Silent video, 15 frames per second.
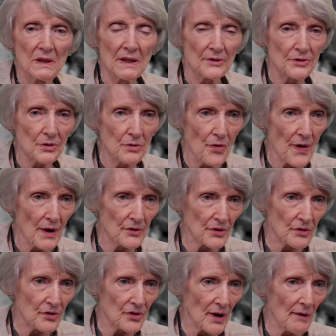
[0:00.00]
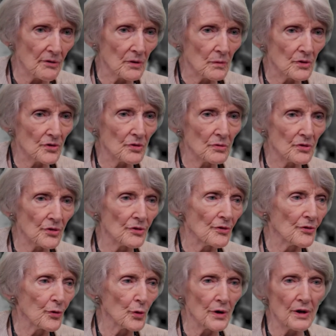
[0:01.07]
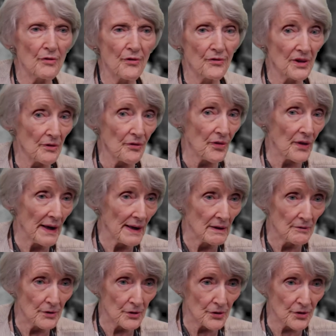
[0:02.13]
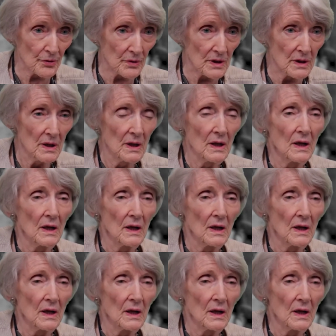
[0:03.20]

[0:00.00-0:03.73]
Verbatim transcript: in 2007, which was the 45th anniversary